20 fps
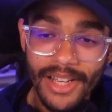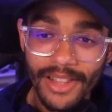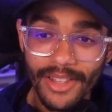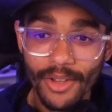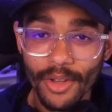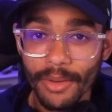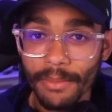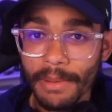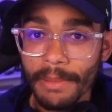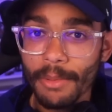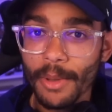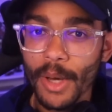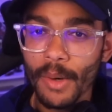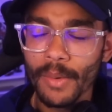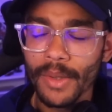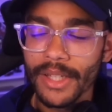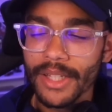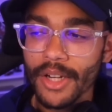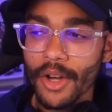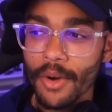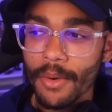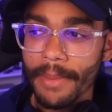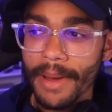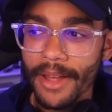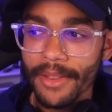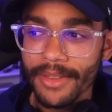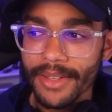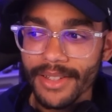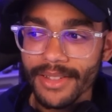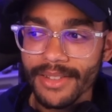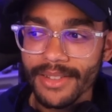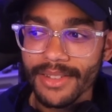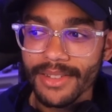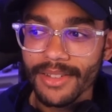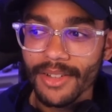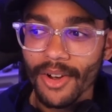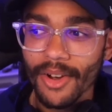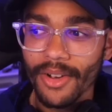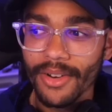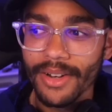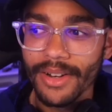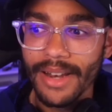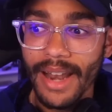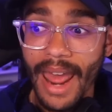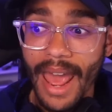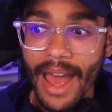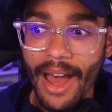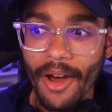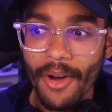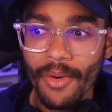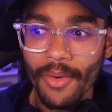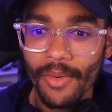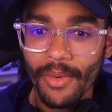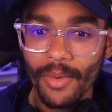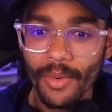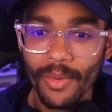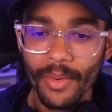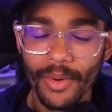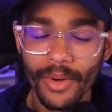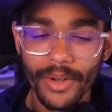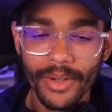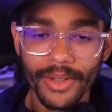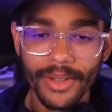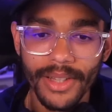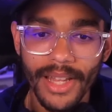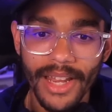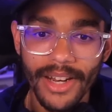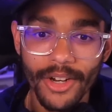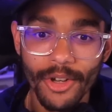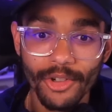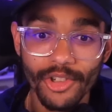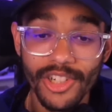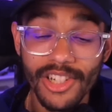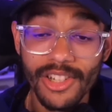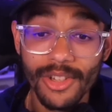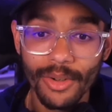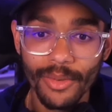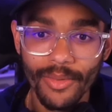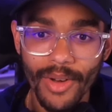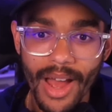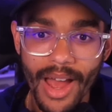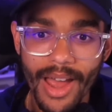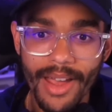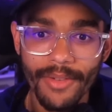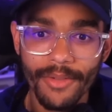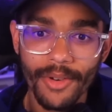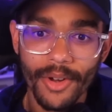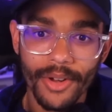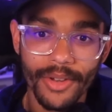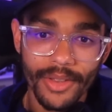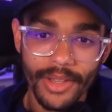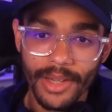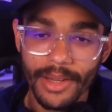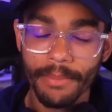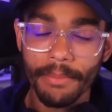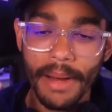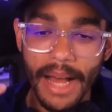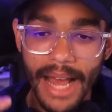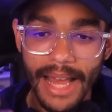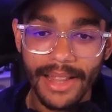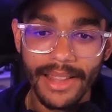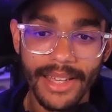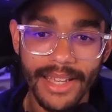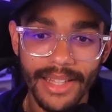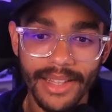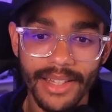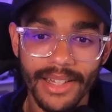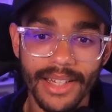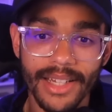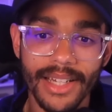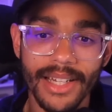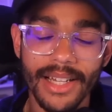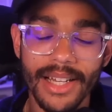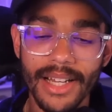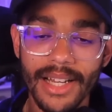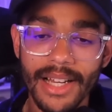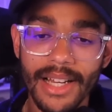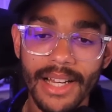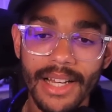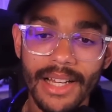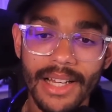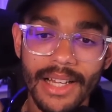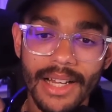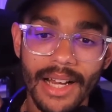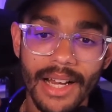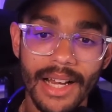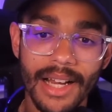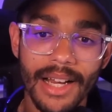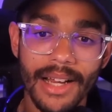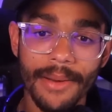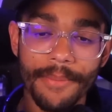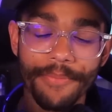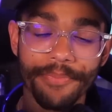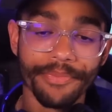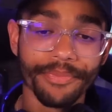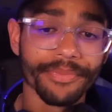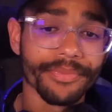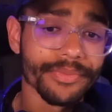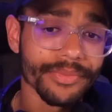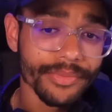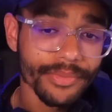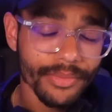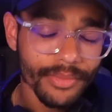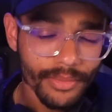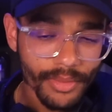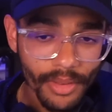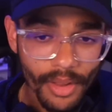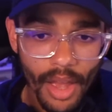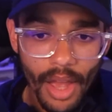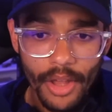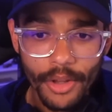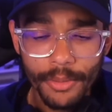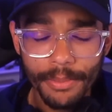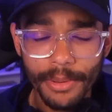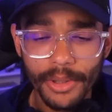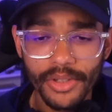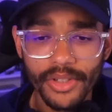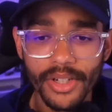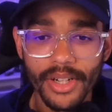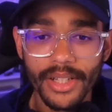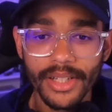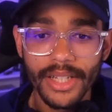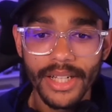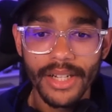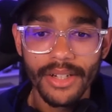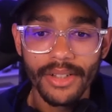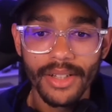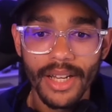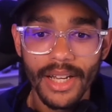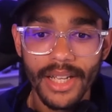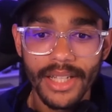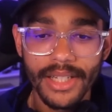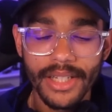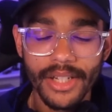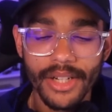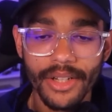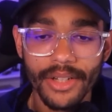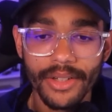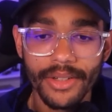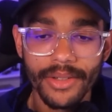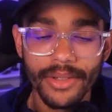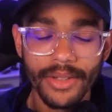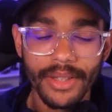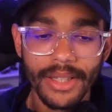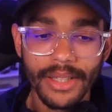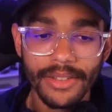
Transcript: the only people that really know about this now or that know she survived are the pilot and the um, other person on the airline, you know.